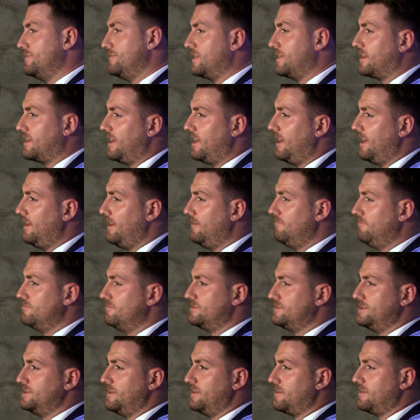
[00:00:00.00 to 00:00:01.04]
The key
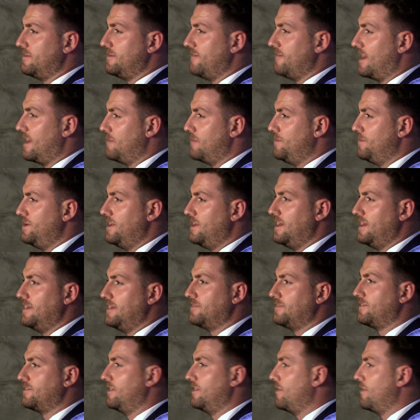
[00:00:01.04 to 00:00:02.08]
to this development is the